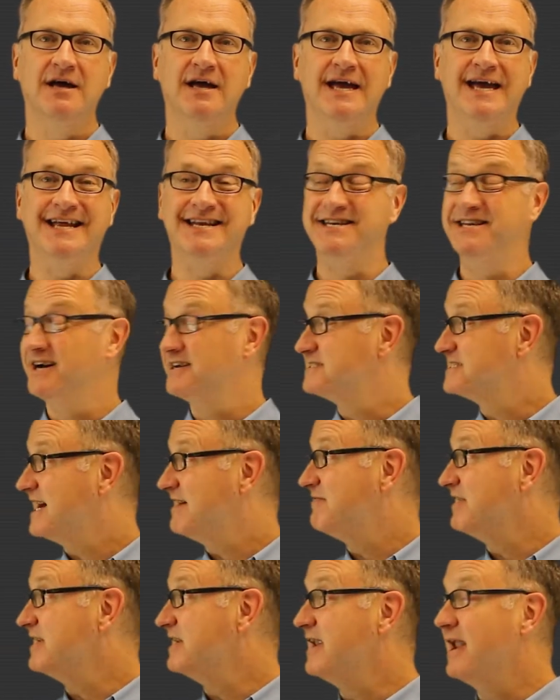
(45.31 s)
It does
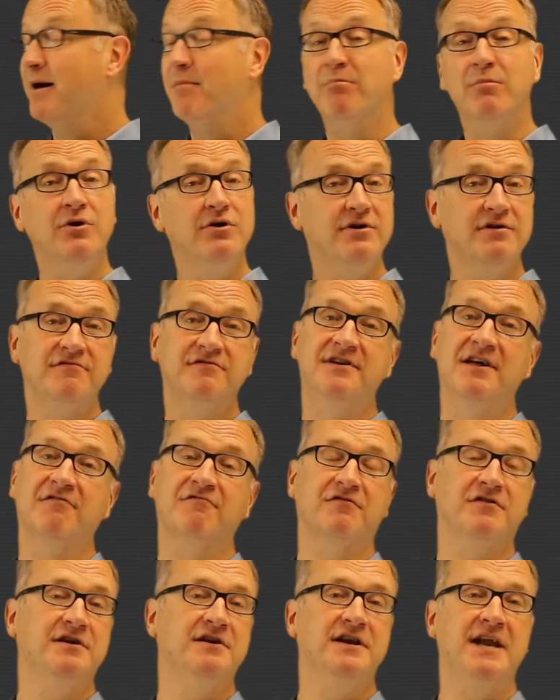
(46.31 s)
have a number of
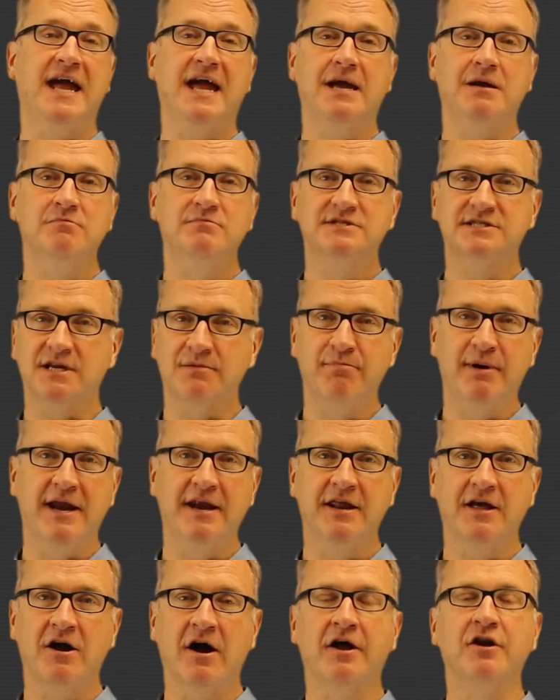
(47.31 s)
different names
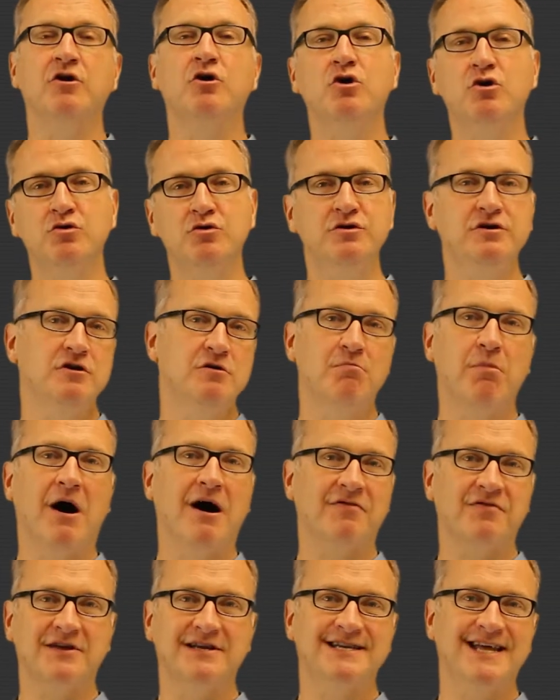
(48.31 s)
depending on who you
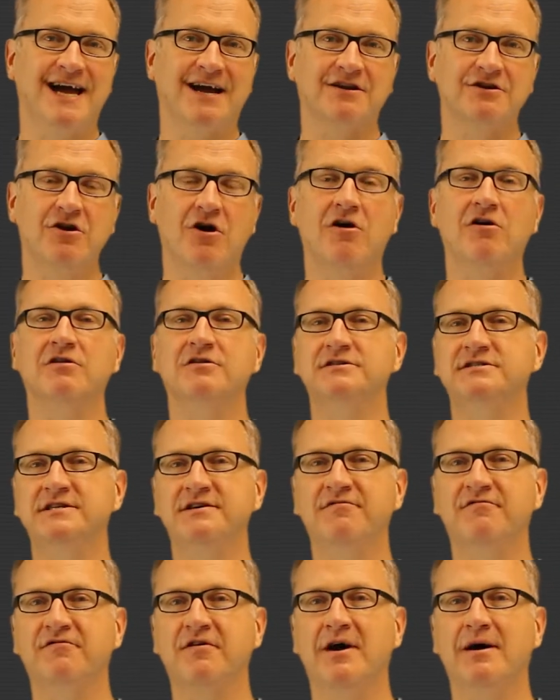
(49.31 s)
bought the
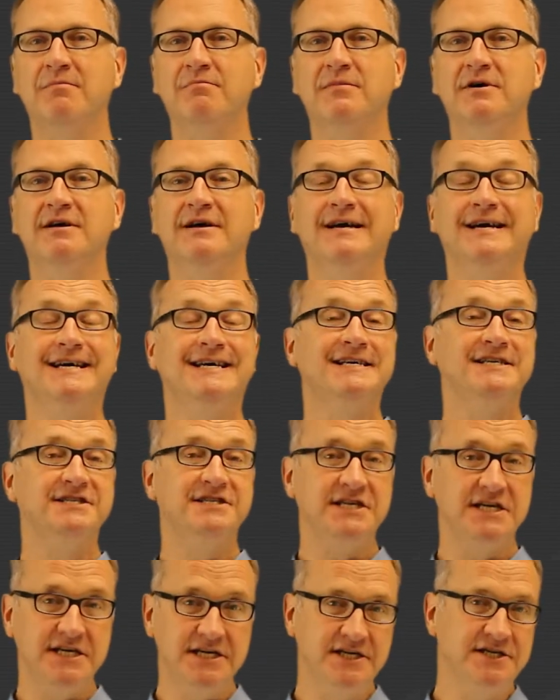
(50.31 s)
technology from.
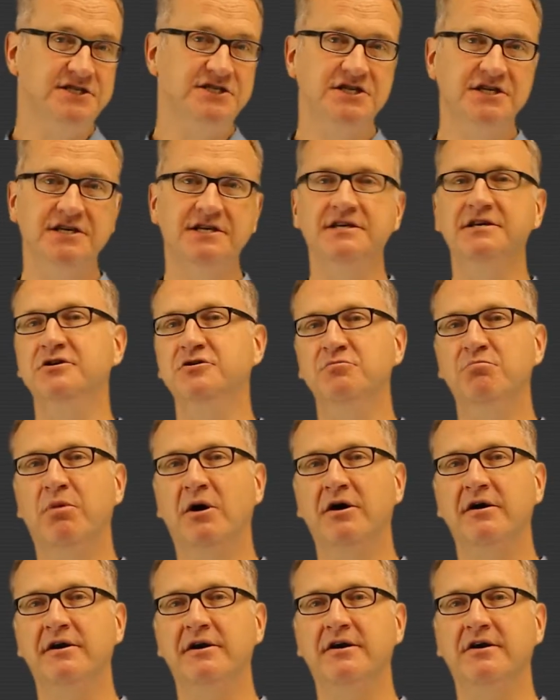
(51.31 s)
TGU
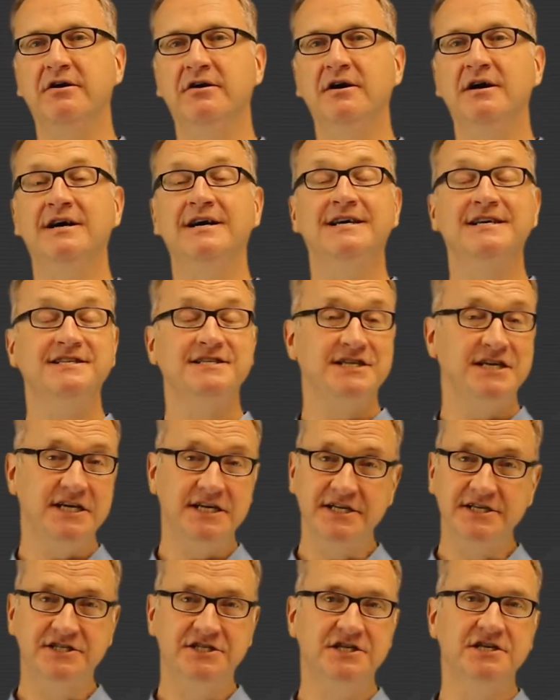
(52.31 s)
burner,
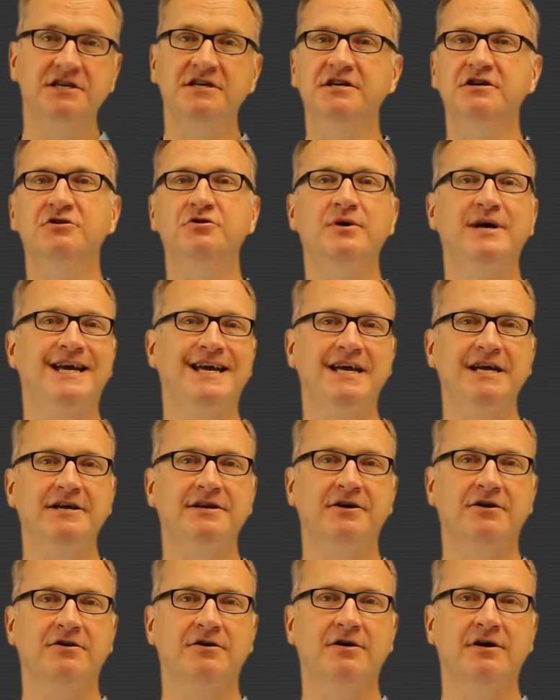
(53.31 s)
TGU
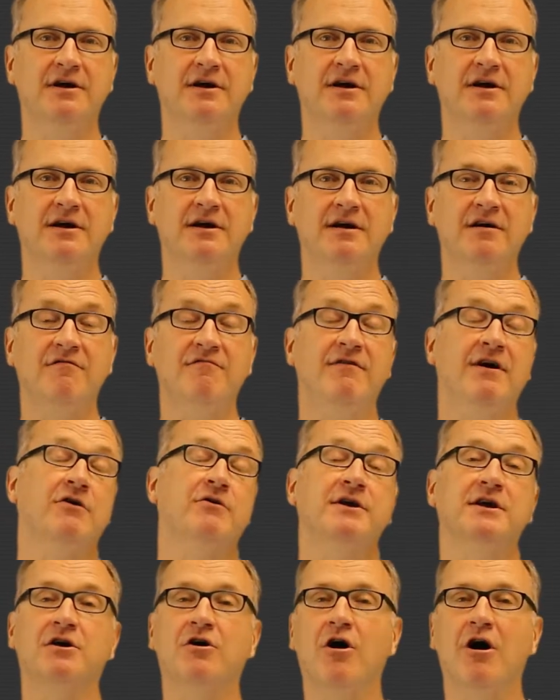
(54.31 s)
heater,
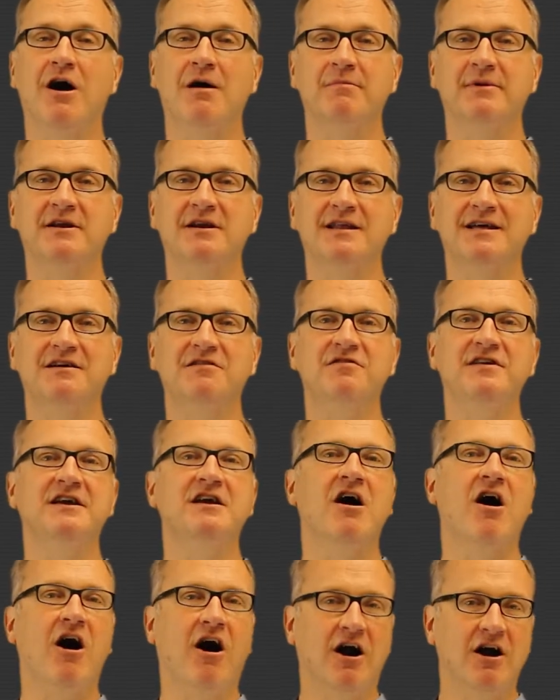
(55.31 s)
very commonly
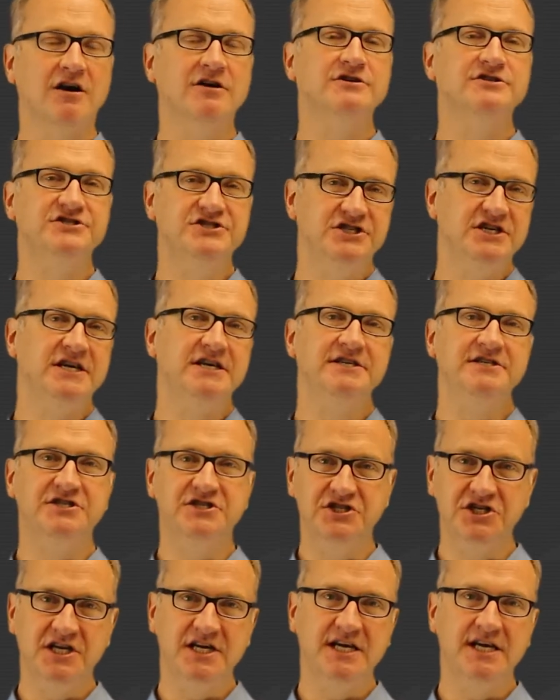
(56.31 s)
the
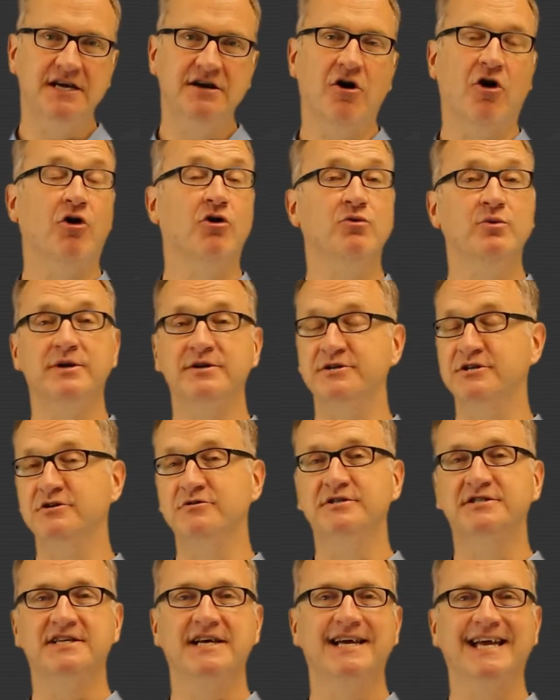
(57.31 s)
RGG or
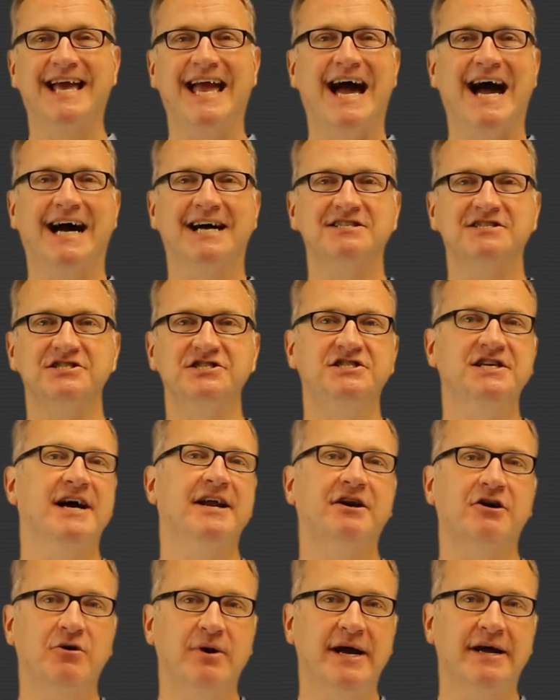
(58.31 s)
reducing gas
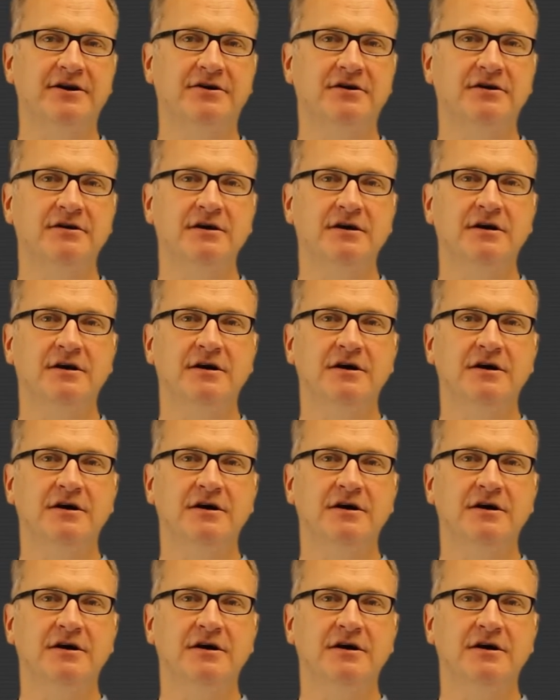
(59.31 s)
generator.